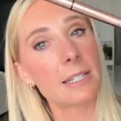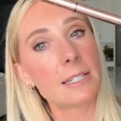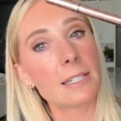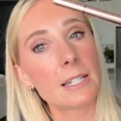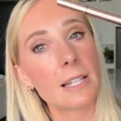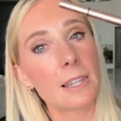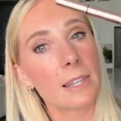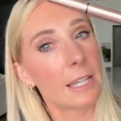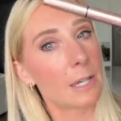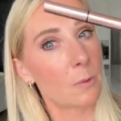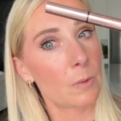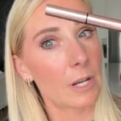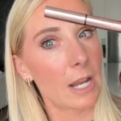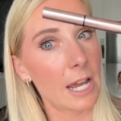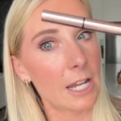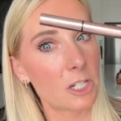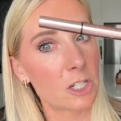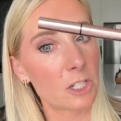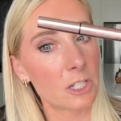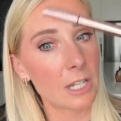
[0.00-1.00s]
It's a liquid
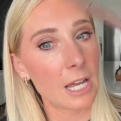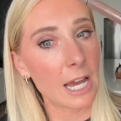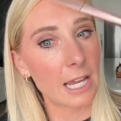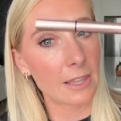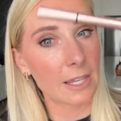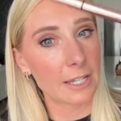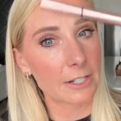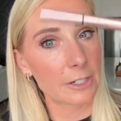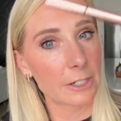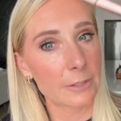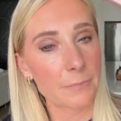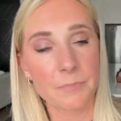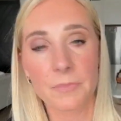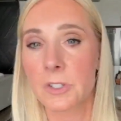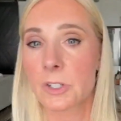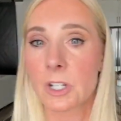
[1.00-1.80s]
eyeliner.